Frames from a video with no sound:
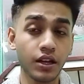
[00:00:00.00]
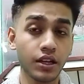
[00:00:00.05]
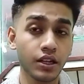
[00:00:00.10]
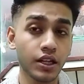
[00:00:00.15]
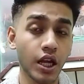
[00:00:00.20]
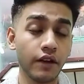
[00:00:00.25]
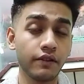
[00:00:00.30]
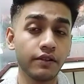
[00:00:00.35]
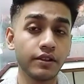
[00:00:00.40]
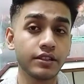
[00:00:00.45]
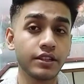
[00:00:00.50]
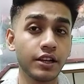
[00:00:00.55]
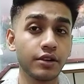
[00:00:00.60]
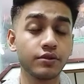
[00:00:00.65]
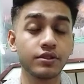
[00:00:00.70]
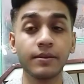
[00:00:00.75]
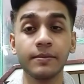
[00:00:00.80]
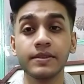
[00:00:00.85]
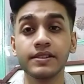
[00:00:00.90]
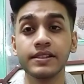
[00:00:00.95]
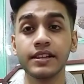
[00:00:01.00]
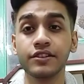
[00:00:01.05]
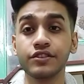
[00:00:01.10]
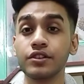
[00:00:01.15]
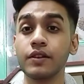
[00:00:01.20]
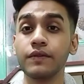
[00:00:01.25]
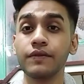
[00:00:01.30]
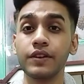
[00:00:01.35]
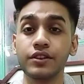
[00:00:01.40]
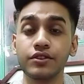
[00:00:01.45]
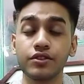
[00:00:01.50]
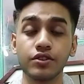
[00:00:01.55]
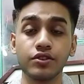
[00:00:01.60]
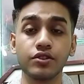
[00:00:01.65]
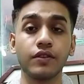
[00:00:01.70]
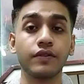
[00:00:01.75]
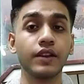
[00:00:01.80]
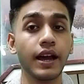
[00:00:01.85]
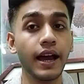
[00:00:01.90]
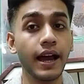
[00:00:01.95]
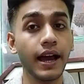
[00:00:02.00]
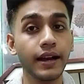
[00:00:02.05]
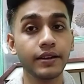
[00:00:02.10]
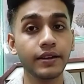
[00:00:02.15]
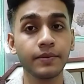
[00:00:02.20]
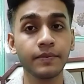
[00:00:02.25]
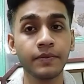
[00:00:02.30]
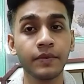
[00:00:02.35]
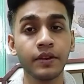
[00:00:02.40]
Now I will tell you some essential features of the Act.